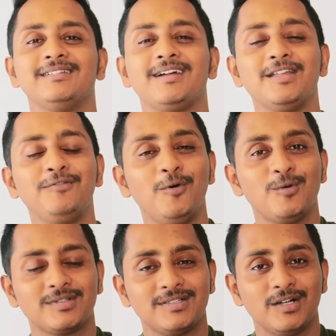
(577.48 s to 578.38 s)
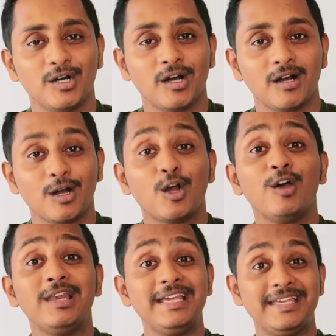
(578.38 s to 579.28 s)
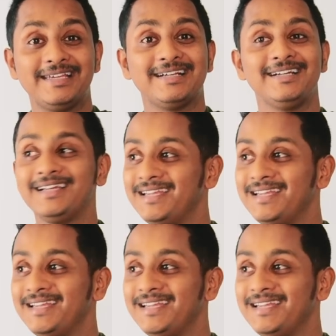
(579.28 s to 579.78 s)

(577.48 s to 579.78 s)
thirty-fourth, colleague.